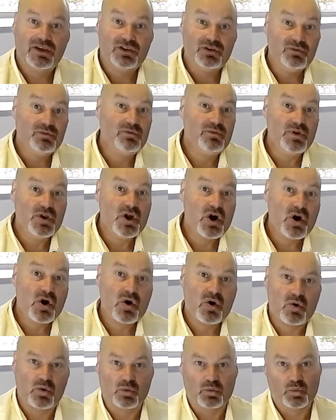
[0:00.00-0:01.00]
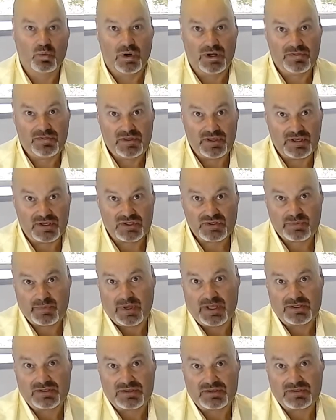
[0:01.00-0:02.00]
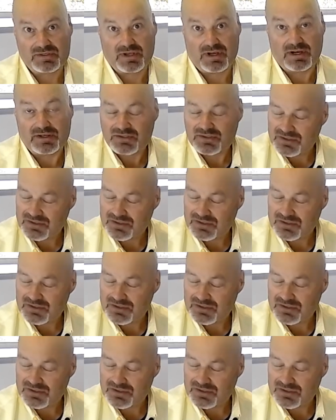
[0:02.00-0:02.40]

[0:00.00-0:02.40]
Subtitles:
you know what the expenses are.